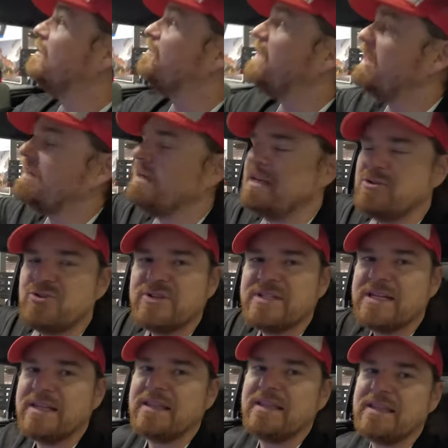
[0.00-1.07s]
but
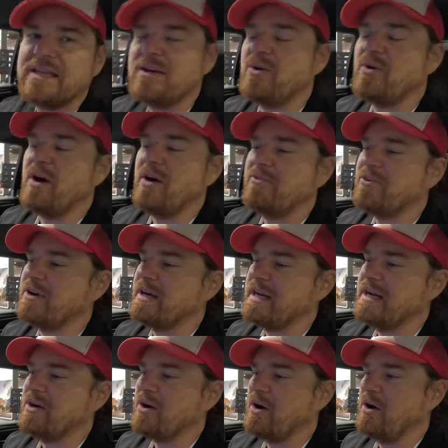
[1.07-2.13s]
interesting that they don't offer it
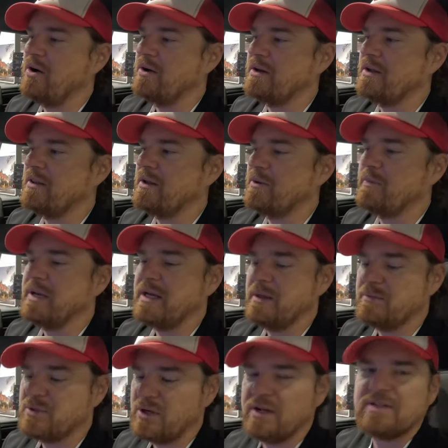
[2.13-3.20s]
here on their
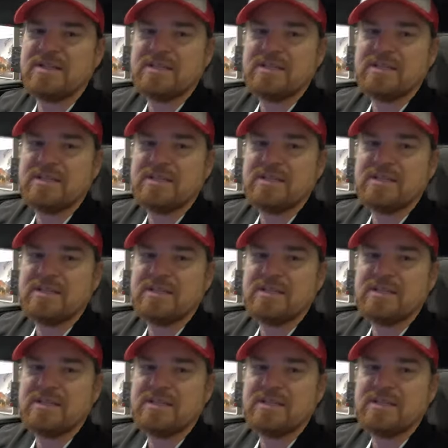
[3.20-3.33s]
pickup trucks.